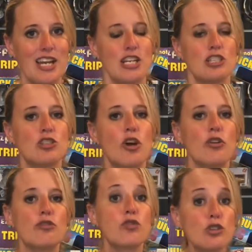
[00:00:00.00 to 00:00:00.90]
So
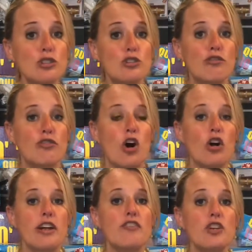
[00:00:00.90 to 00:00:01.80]
first of all,
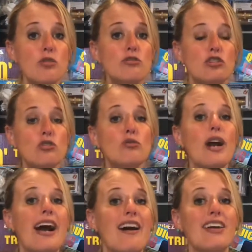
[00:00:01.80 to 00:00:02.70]
if you do
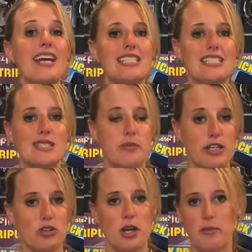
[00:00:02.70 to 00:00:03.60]
have a smell
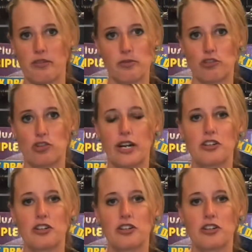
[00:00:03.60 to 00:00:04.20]
coming from your trailer,